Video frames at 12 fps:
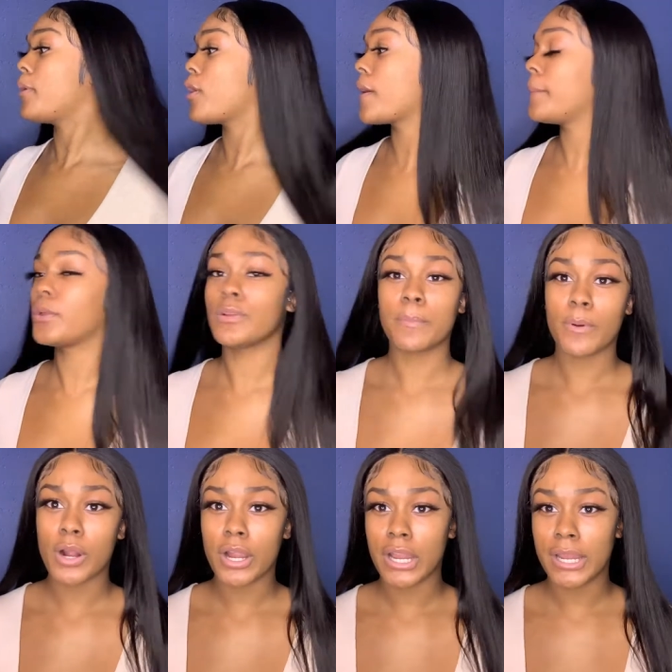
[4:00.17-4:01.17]
part, middle
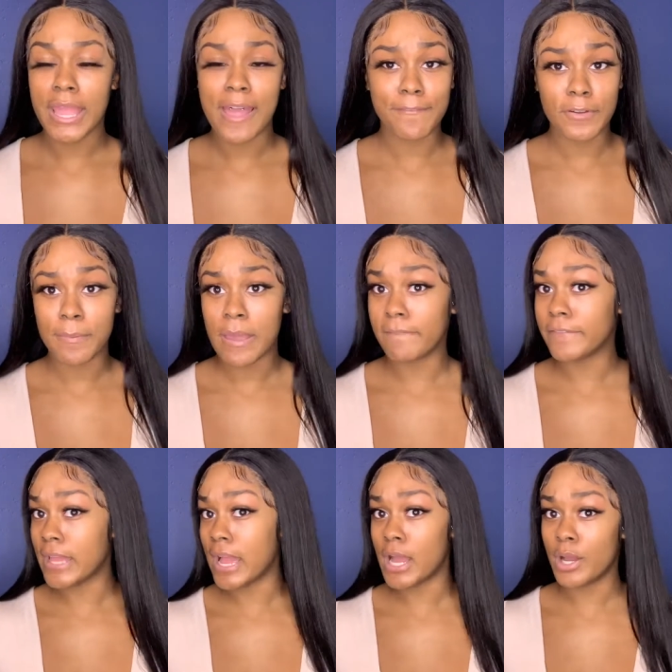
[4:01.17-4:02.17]
part, half up, half
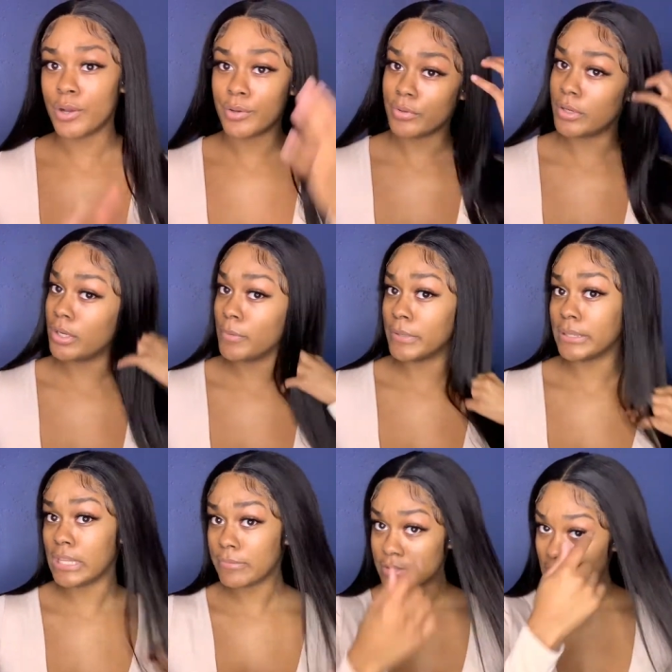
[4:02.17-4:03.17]
down, um, a
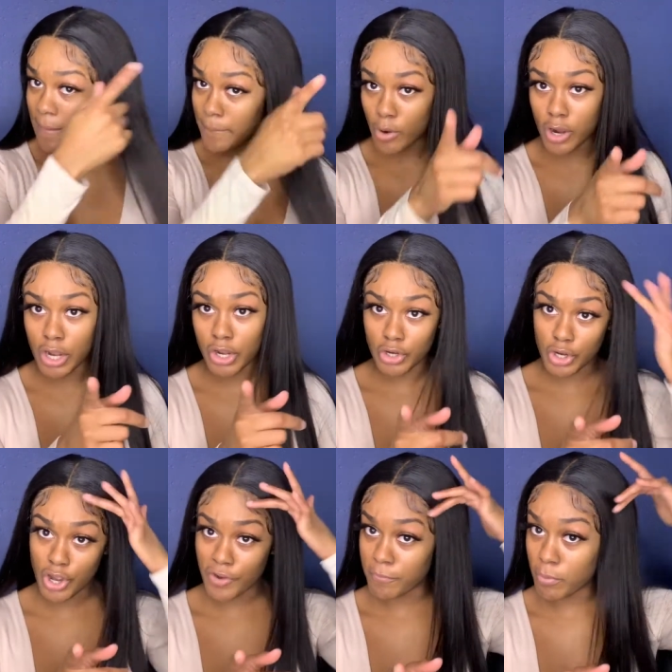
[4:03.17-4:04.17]
deep side part, a
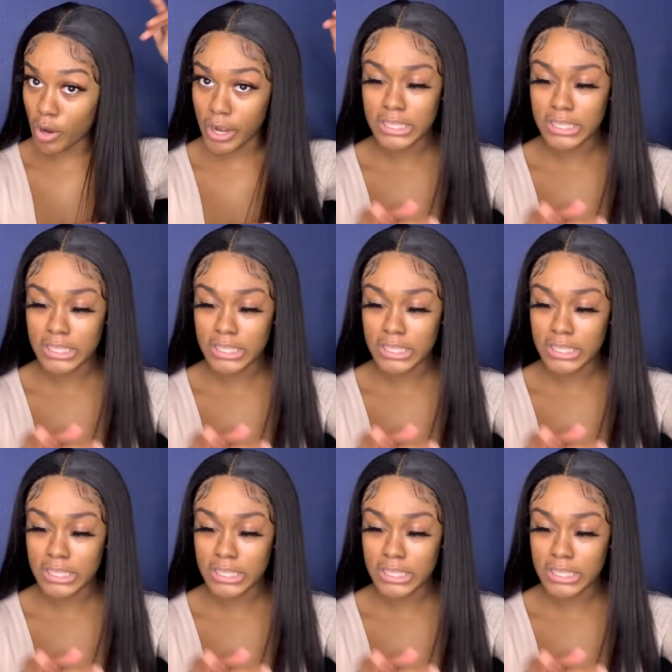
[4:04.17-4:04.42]
curved part.